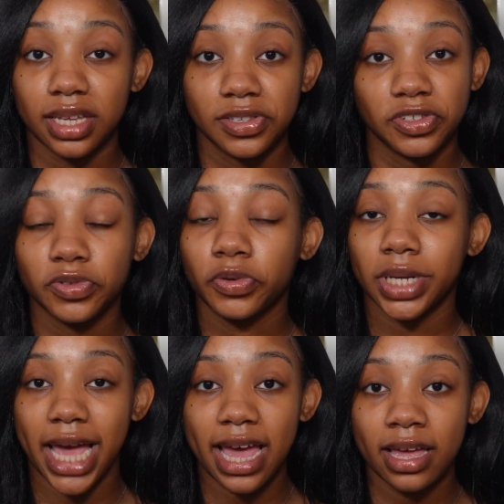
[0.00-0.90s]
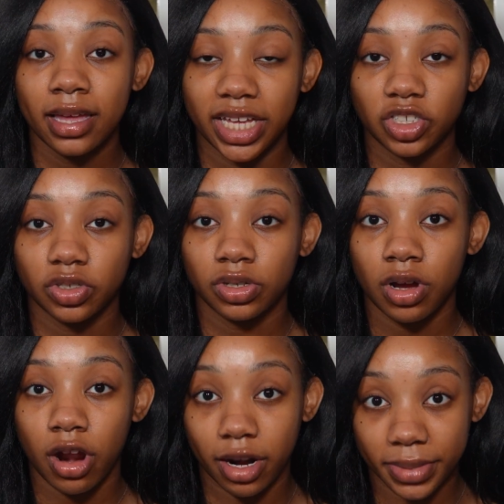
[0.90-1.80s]
is to create facial
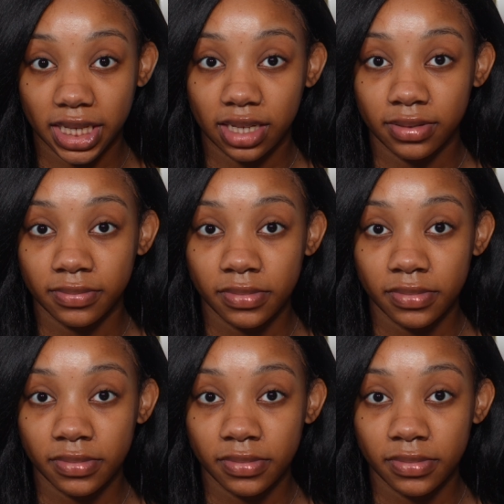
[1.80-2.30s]
harmony.